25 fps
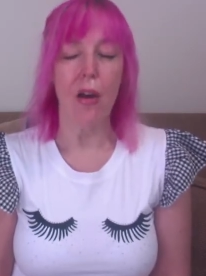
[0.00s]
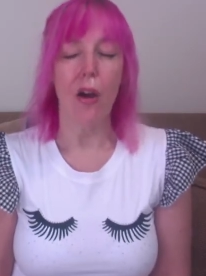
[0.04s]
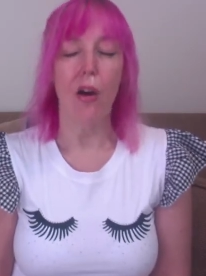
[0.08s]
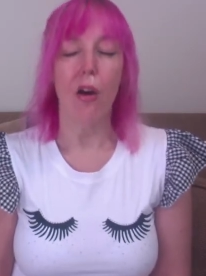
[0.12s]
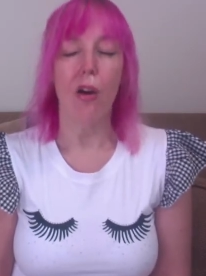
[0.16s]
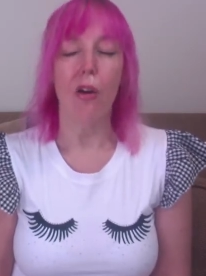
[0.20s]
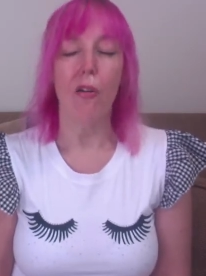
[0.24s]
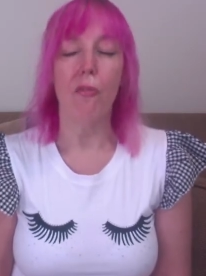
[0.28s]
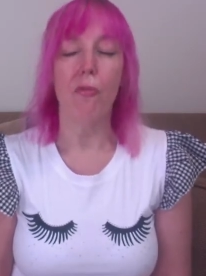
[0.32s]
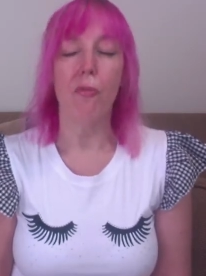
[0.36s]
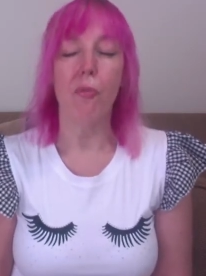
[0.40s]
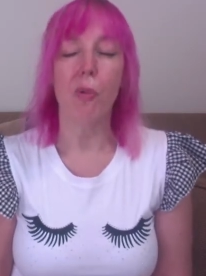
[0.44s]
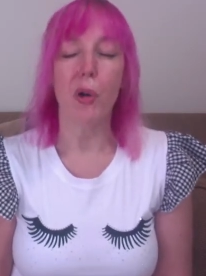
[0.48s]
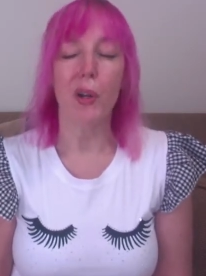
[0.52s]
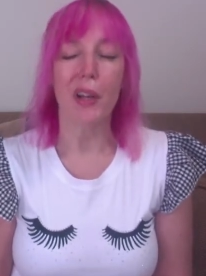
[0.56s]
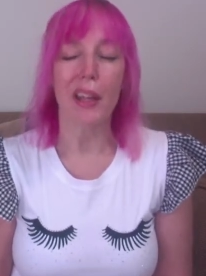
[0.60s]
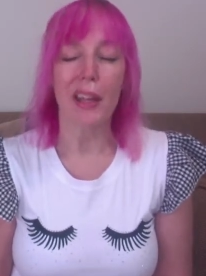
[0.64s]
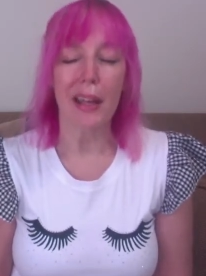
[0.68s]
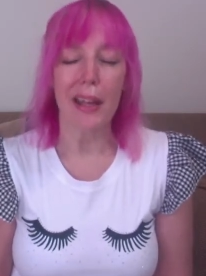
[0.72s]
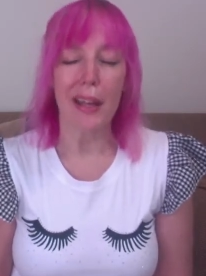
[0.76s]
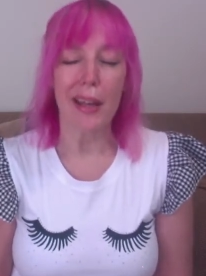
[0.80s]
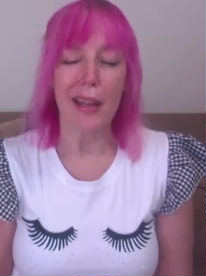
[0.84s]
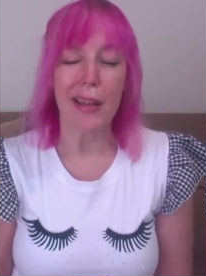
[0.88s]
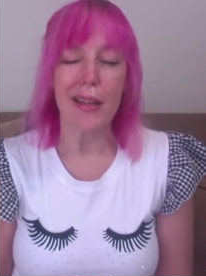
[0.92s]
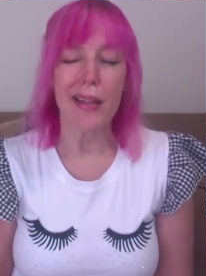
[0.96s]
of what
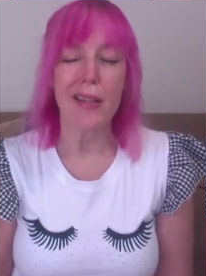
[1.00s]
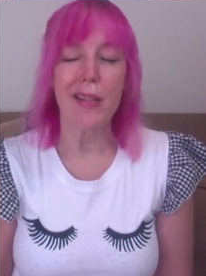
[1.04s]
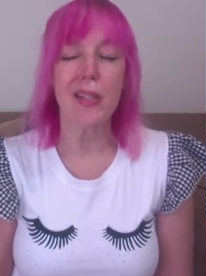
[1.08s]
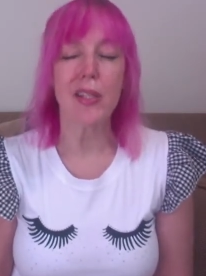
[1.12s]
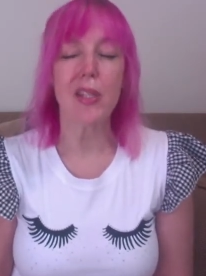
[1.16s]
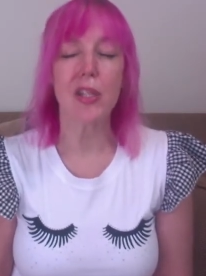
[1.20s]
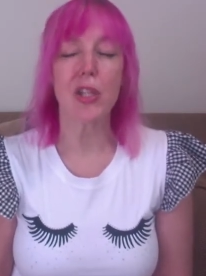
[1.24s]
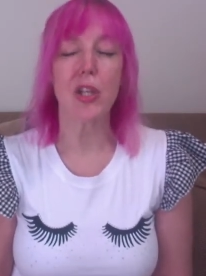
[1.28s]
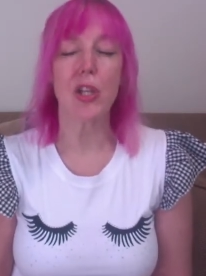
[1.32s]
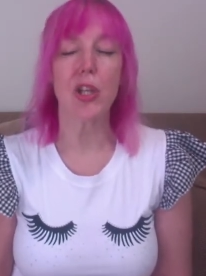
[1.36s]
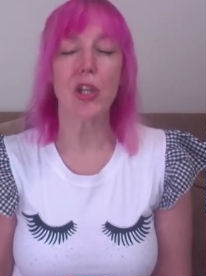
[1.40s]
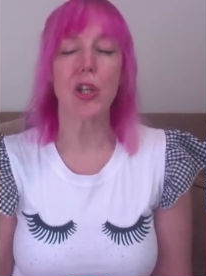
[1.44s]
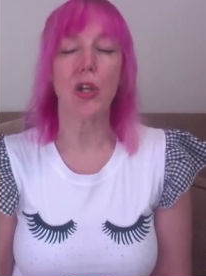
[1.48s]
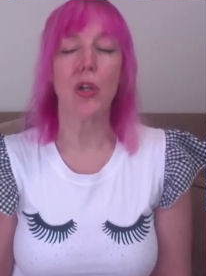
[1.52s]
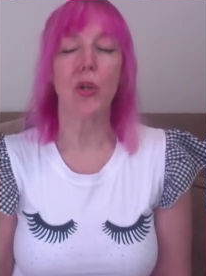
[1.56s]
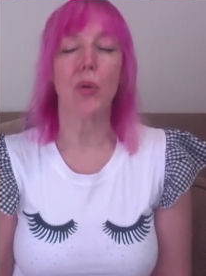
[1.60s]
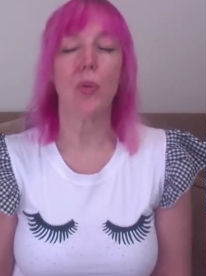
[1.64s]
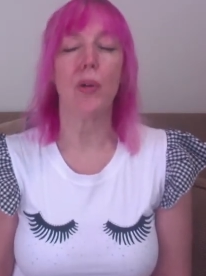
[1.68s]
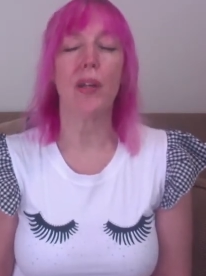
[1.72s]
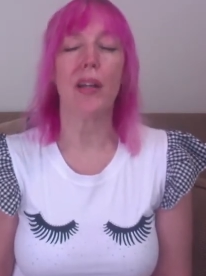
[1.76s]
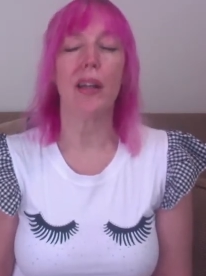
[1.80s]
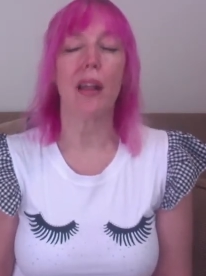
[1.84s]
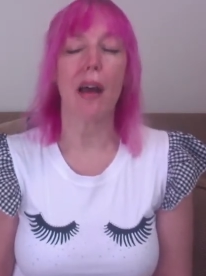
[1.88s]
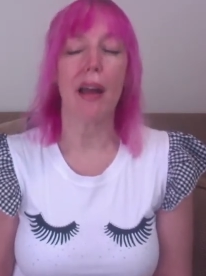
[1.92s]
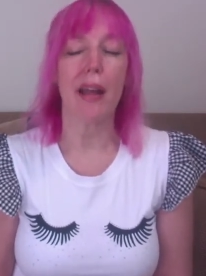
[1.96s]
it is that you
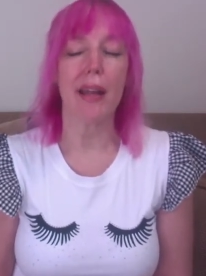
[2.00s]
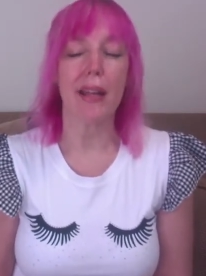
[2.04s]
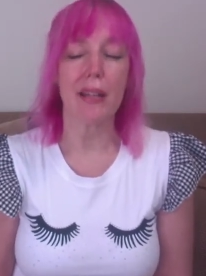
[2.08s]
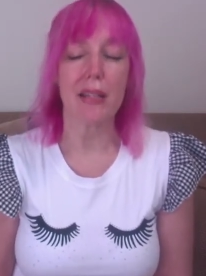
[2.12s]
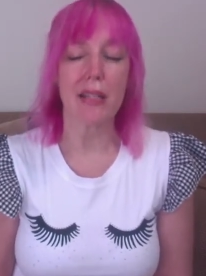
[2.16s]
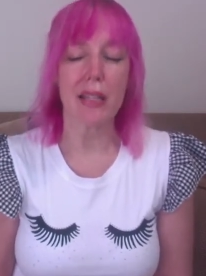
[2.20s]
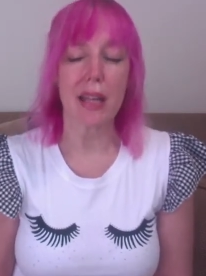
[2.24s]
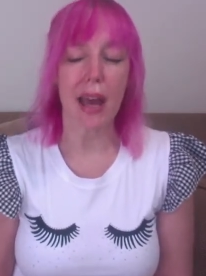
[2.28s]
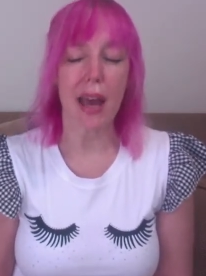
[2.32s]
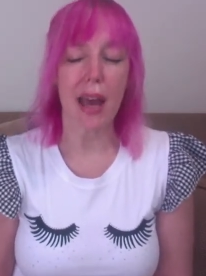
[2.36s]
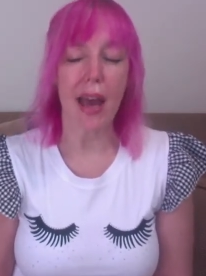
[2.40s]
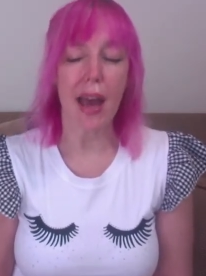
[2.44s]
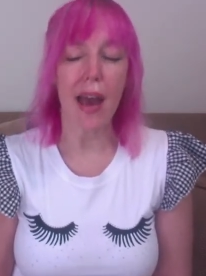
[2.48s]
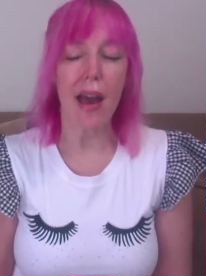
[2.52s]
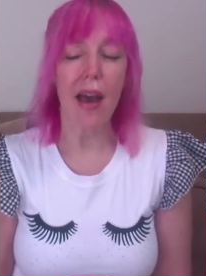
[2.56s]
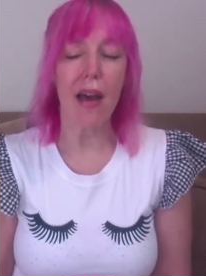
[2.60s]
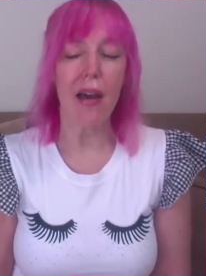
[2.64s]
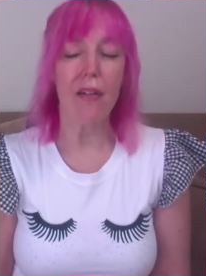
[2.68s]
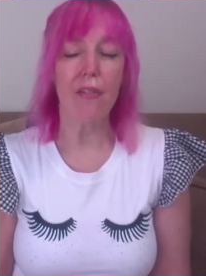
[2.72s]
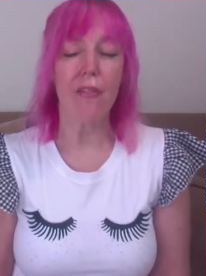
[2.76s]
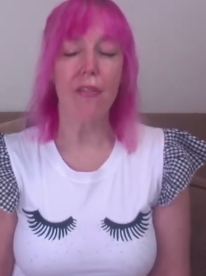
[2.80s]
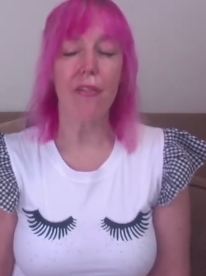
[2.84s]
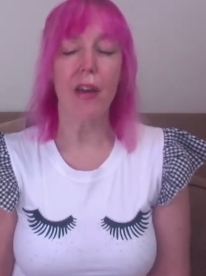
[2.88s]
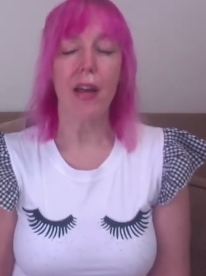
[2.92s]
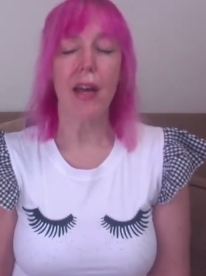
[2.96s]
would like to
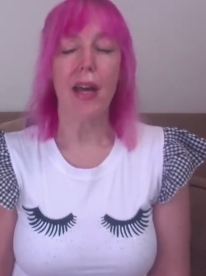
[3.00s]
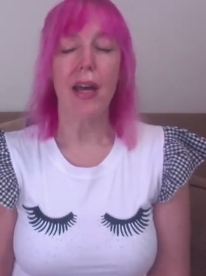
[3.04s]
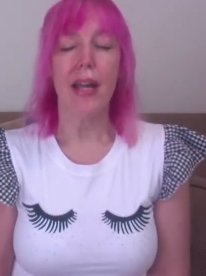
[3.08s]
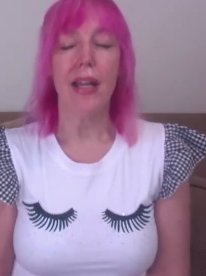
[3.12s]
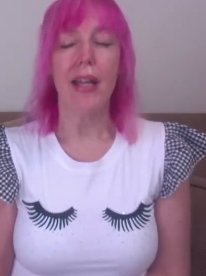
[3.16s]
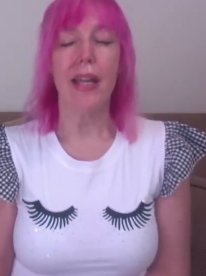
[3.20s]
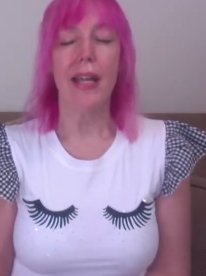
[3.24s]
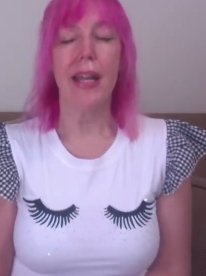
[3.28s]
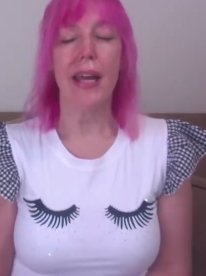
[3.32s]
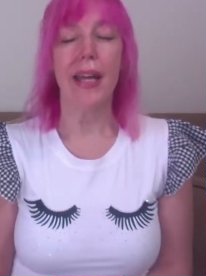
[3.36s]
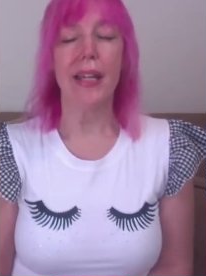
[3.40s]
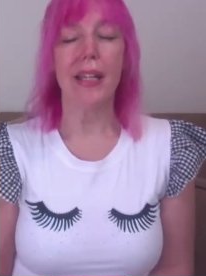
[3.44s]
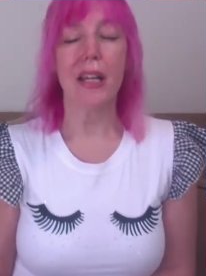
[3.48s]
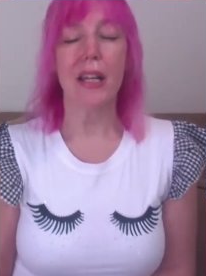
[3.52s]
have. Let